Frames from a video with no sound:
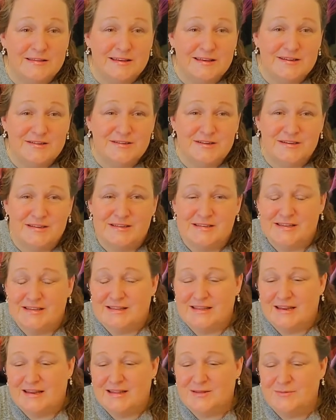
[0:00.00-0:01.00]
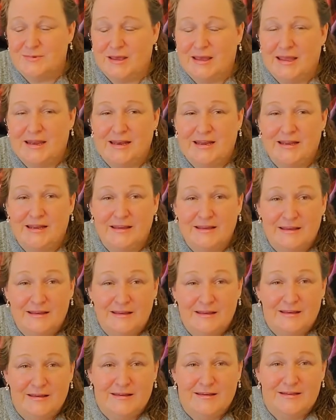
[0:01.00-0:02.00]
I should have said that at the beginning.
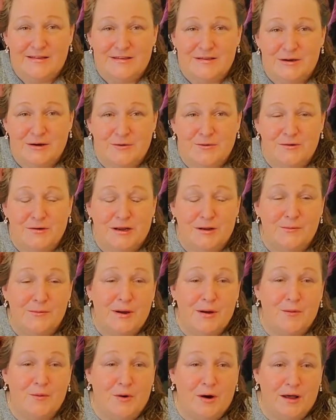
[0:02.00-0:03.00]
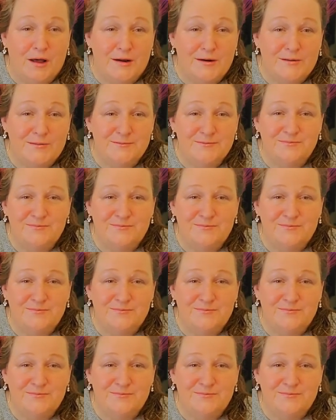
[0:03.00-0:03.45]
So we're talking about water.